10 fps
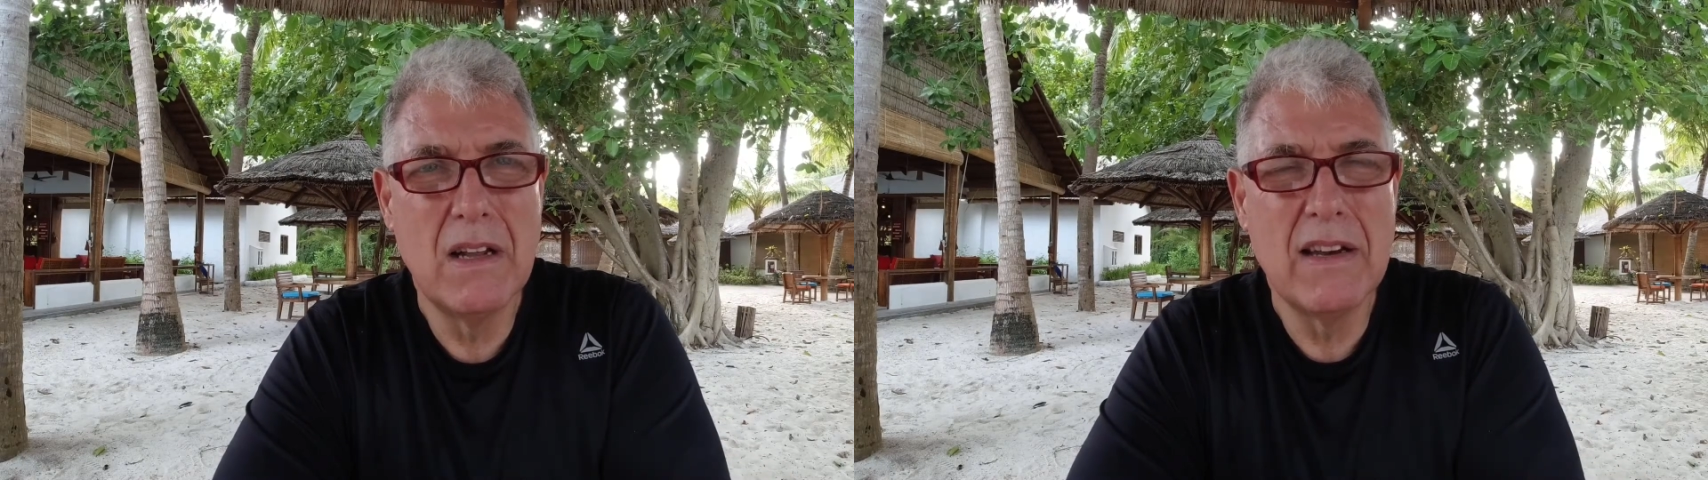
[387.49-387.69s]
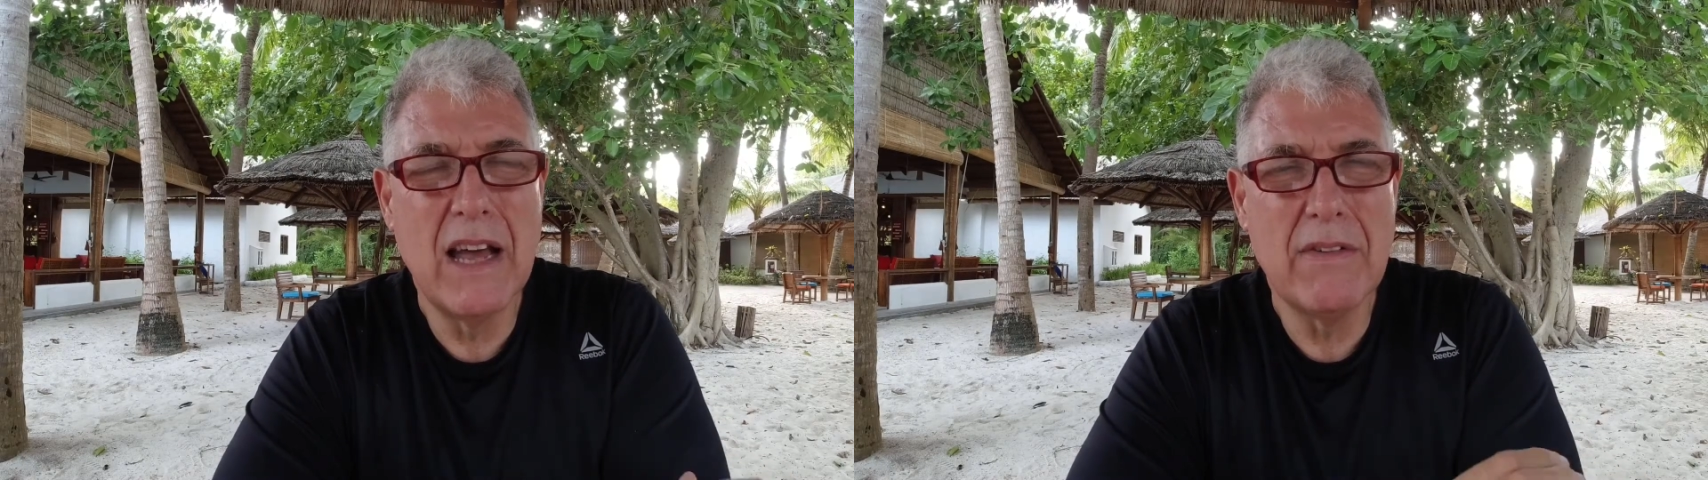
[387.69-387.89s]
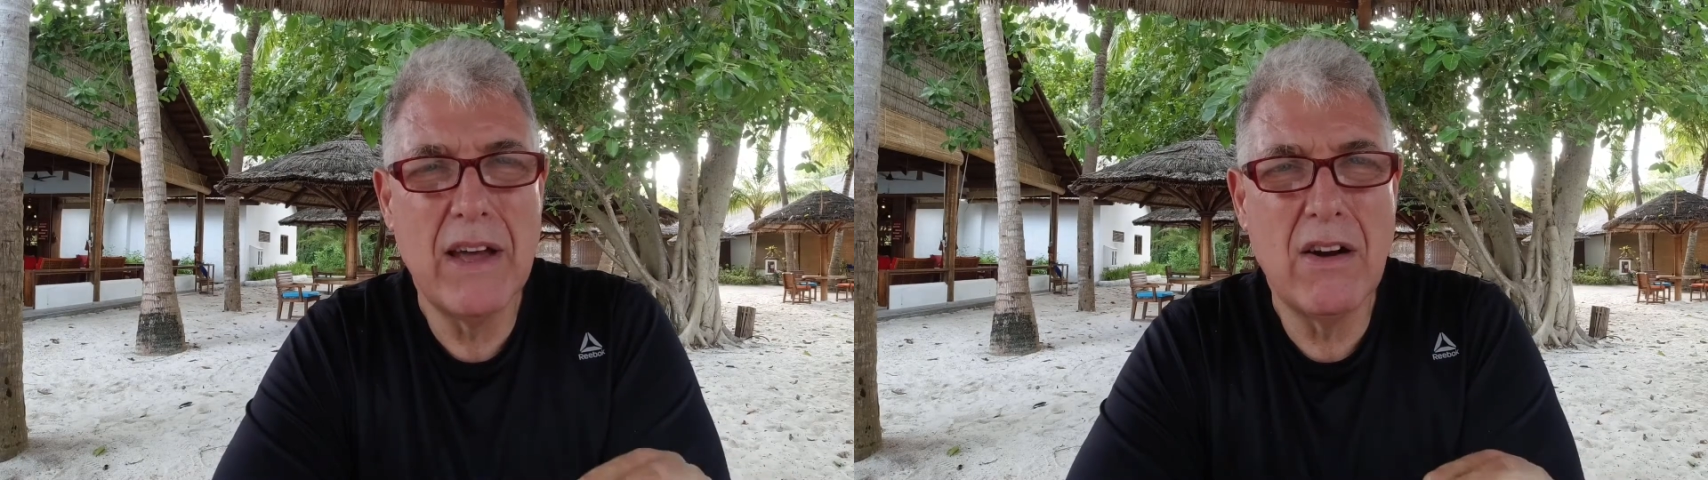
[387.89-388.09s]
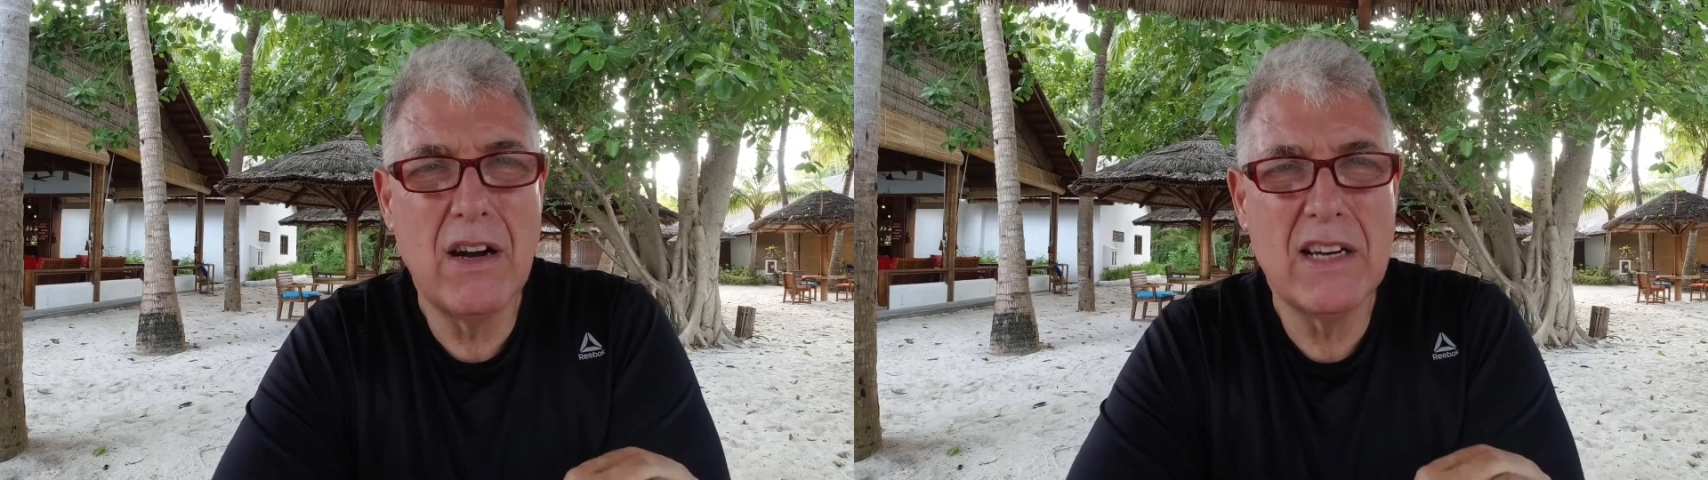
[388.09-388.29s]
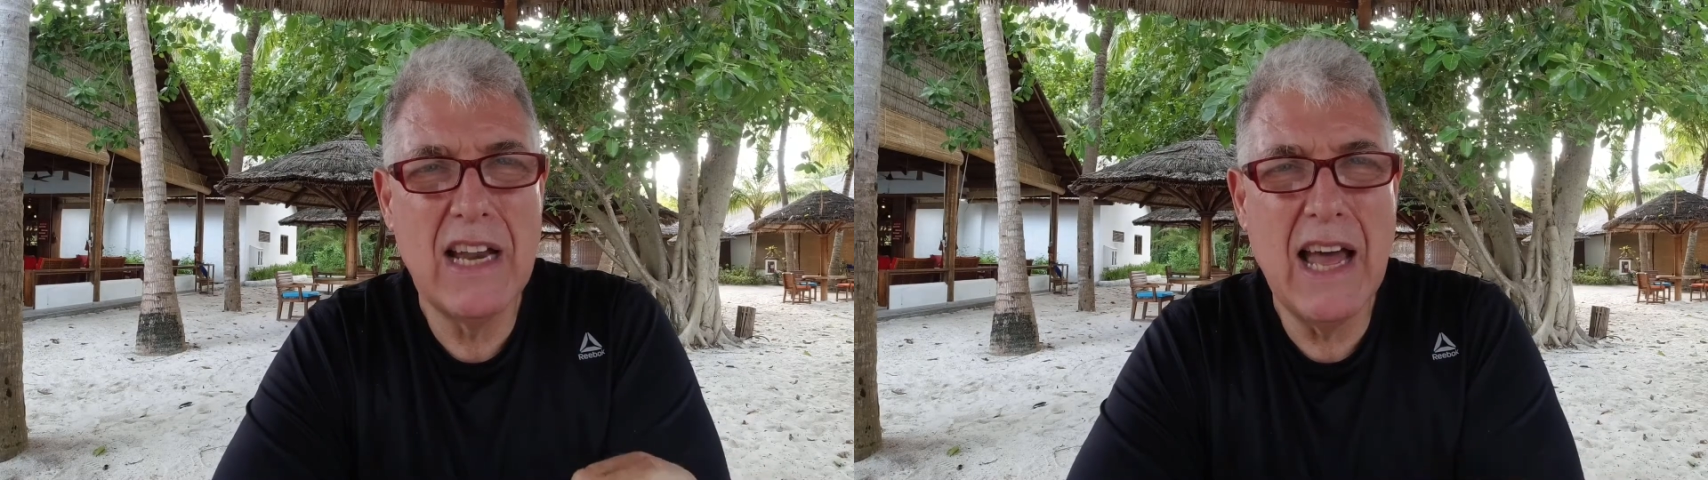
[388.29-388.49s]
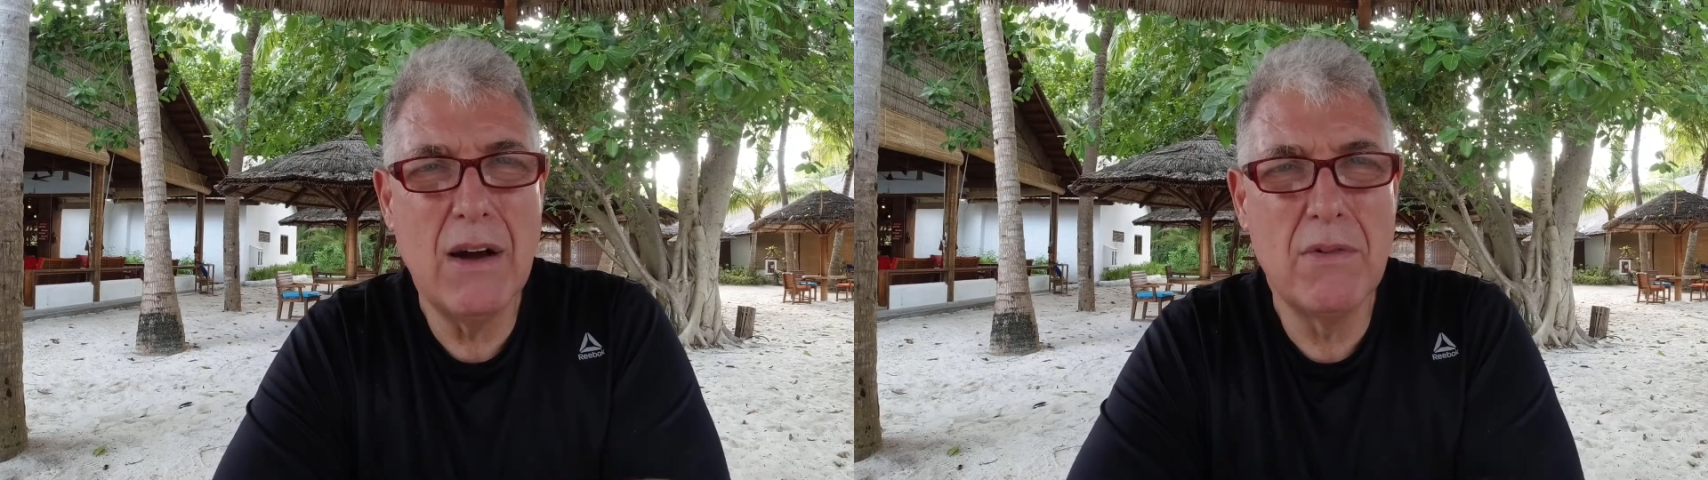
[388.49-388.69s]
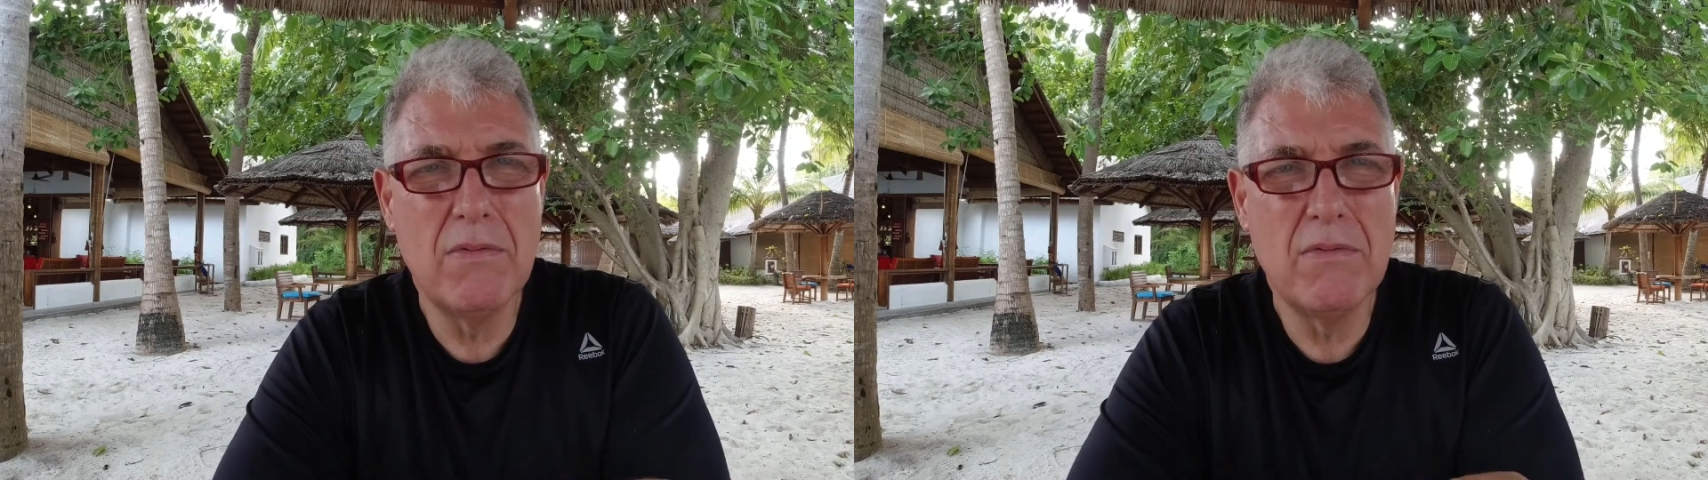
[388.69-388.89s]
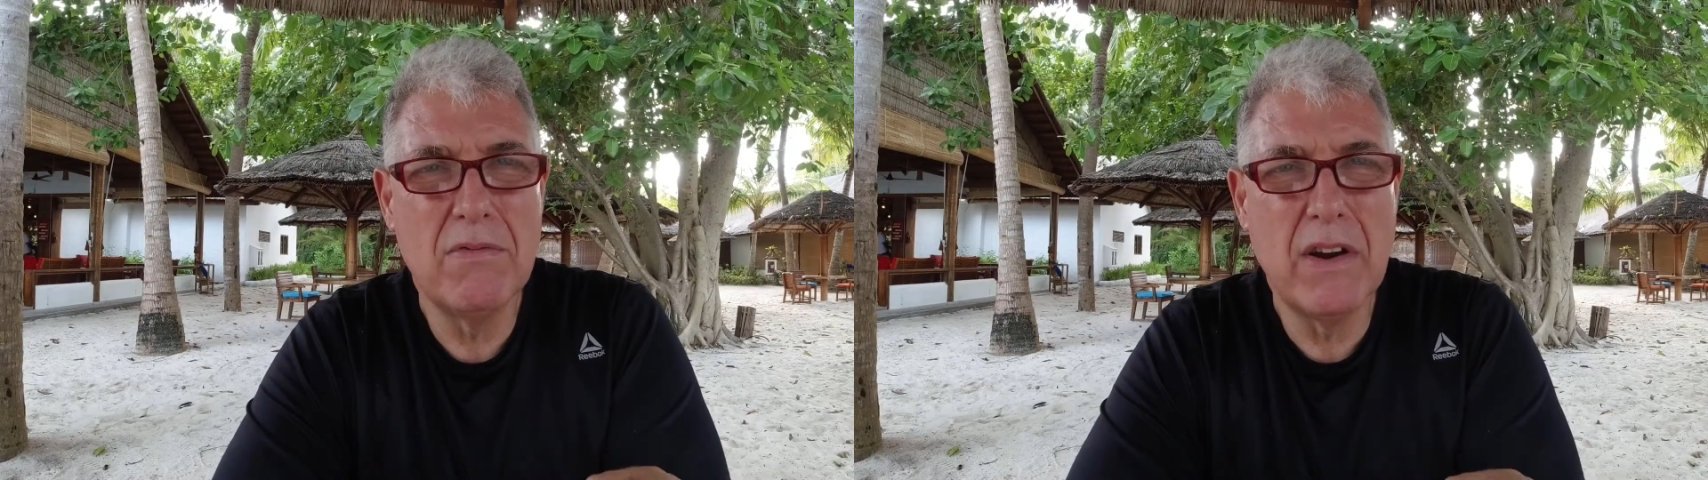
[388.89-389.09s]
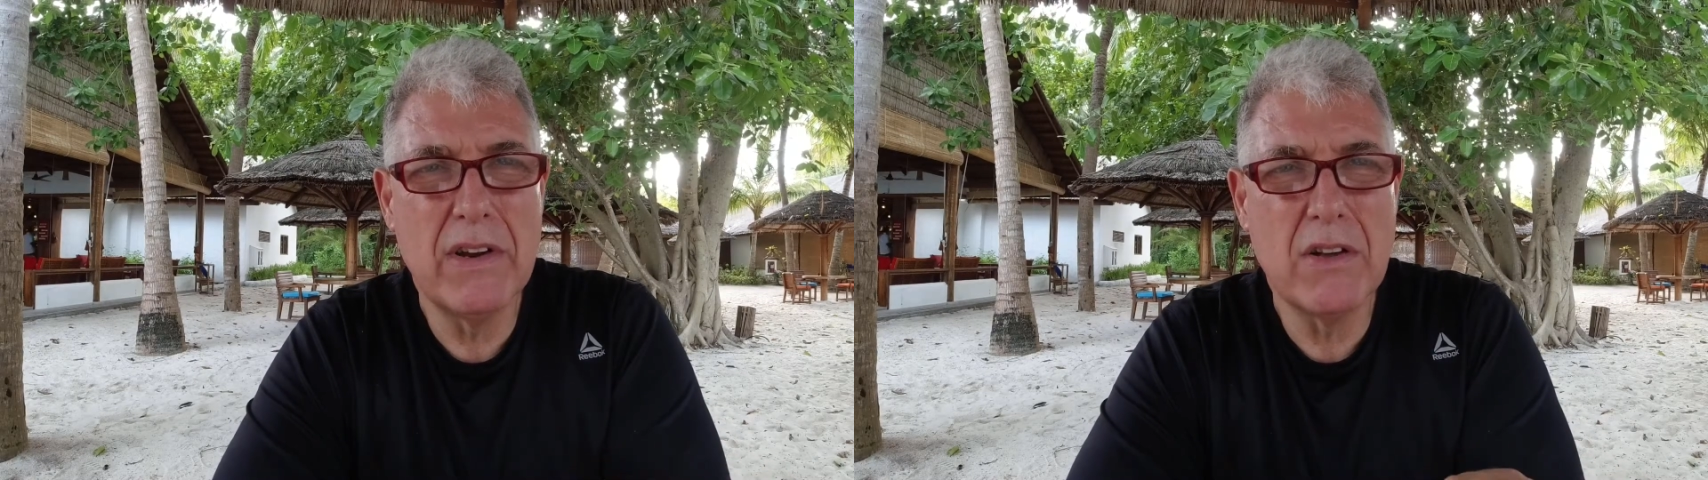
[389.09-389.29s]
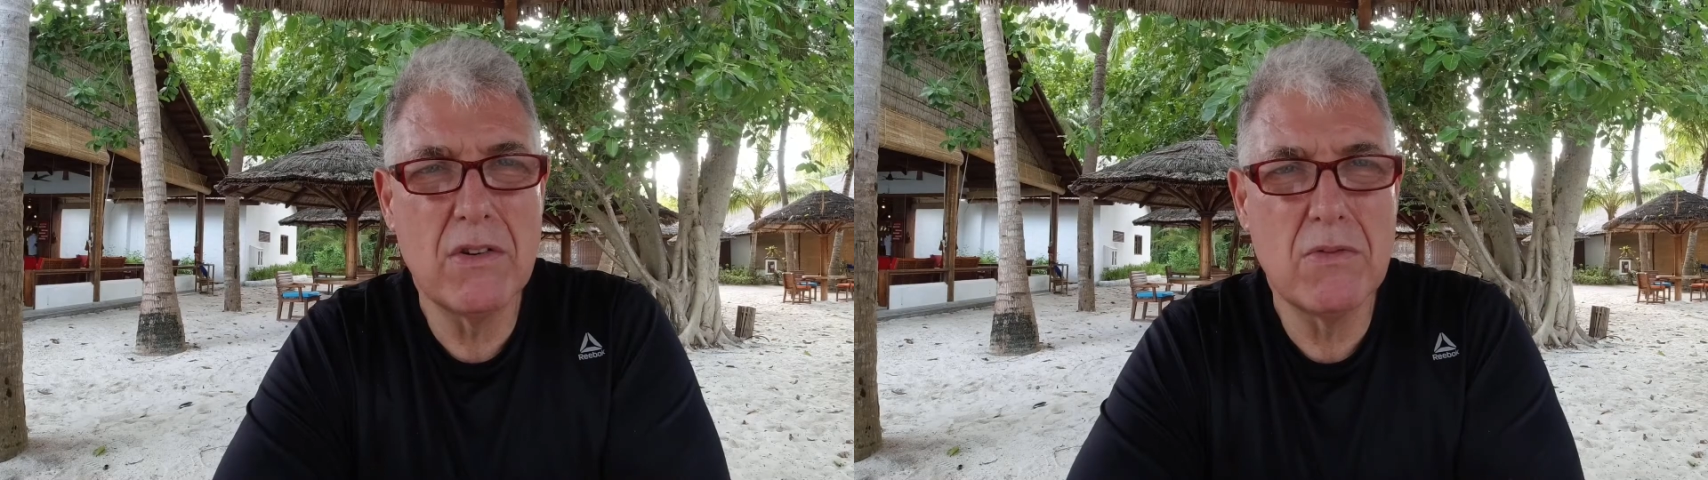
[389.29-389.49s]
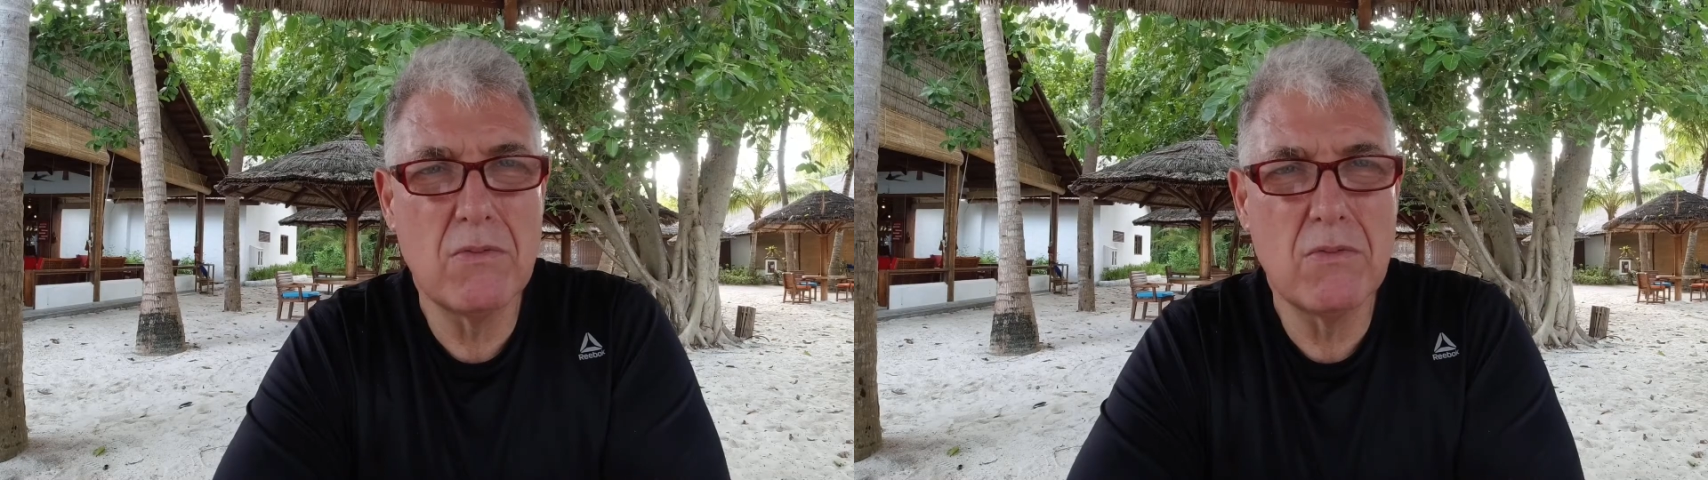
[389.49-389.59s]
Now there are now very good,